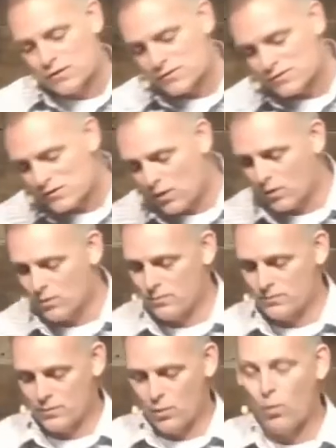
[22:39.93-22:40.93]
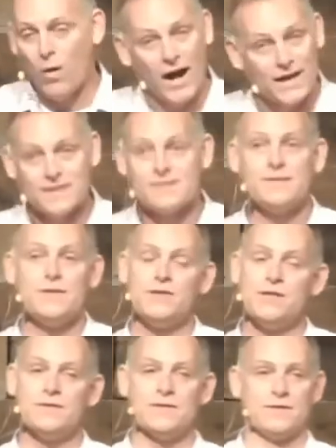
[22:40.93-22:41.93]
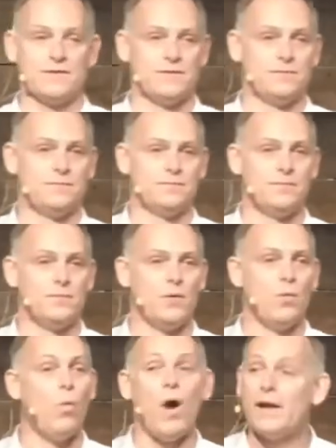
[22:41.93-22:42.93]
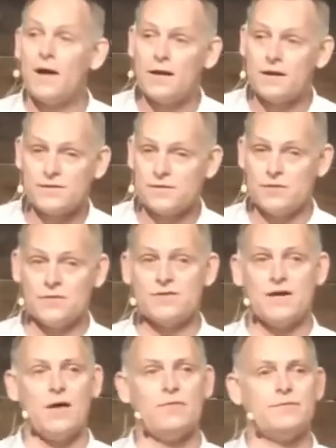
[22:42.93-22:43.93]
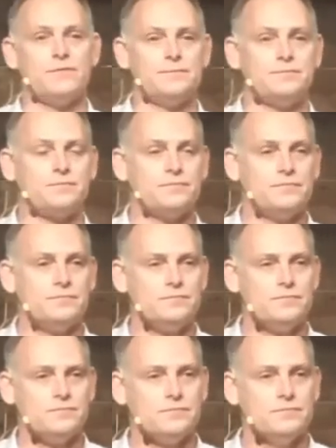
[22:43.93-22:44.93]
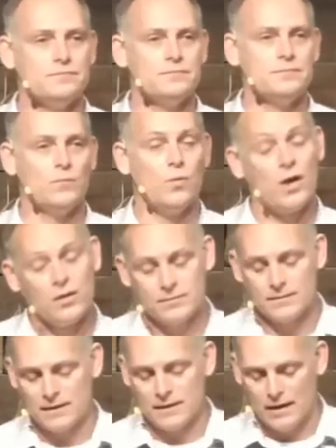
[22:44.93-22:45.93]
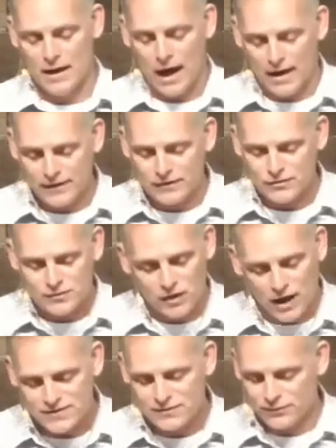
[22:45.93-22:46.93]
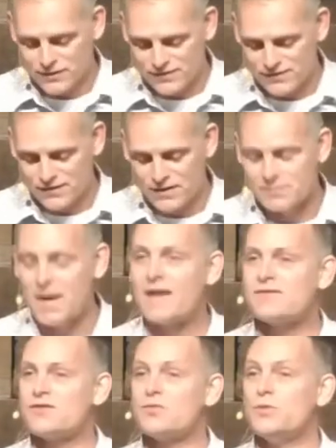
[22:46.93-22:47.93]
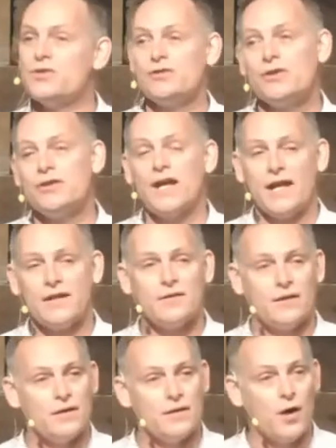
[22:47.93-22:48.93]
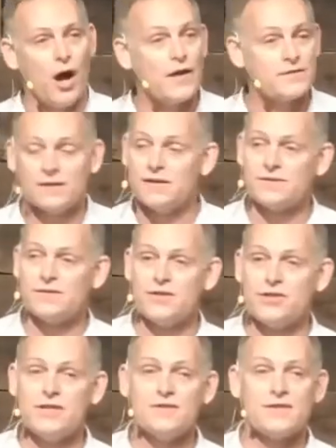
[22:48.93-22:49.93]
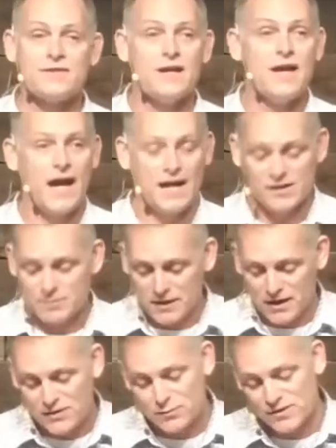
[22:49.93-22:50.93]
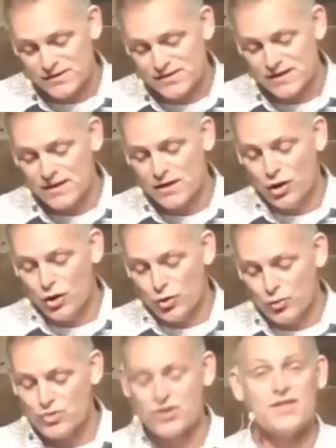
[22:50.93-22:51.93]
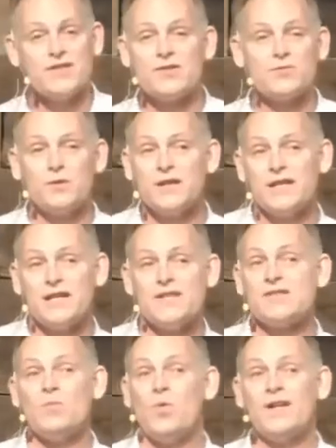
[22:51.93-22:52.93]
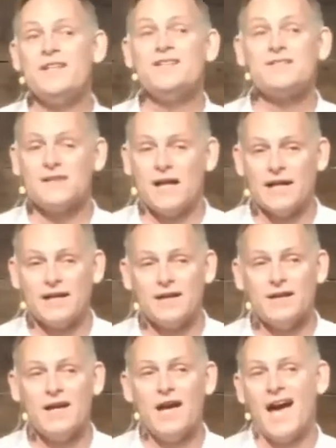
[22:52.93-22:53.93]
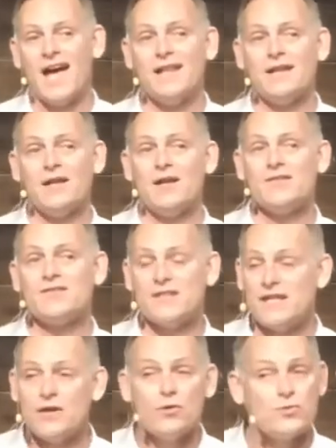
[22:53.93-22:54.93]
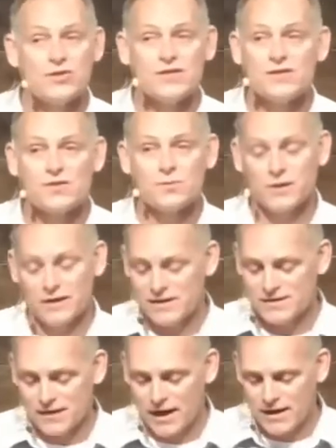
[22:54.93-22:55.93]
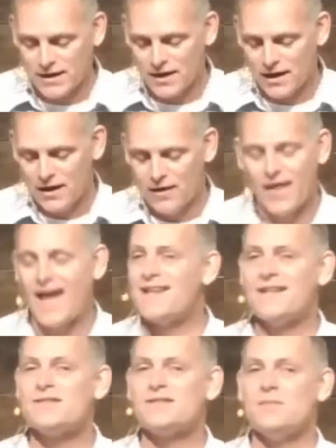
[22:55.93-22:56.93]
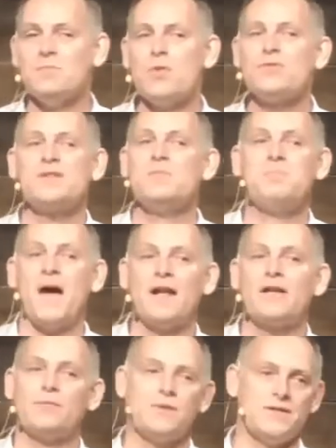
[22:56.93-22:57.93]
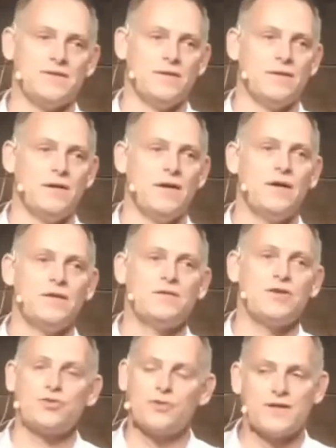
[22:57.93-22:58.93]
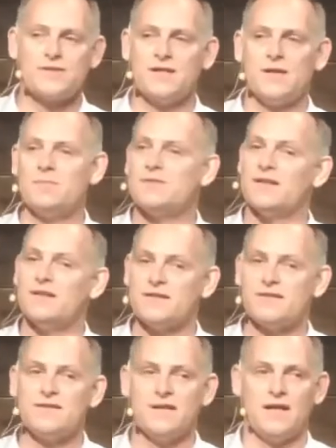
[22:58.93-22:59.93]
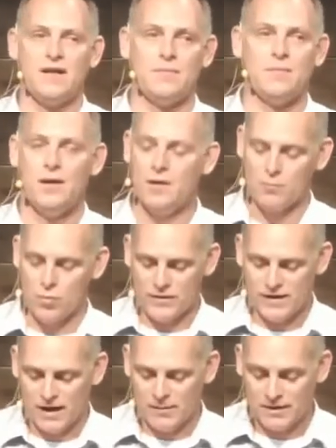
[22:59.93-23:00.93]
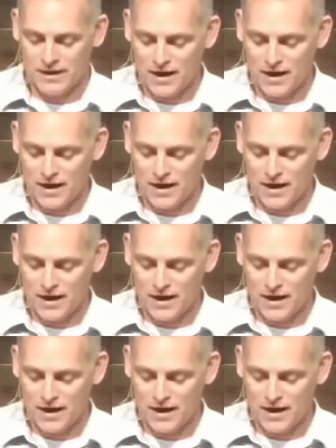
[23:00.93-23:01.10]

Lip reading: So, why listen to Jesus? Why not listen to yourself? Well, I think there's lots of reasons in this passage we should and ought to listen to Jesus. And it's because we see who Jesus really is and what he is like. And seeing who Jesus really is like, that is the most compelling reason to trust him, to listen to him more than anybody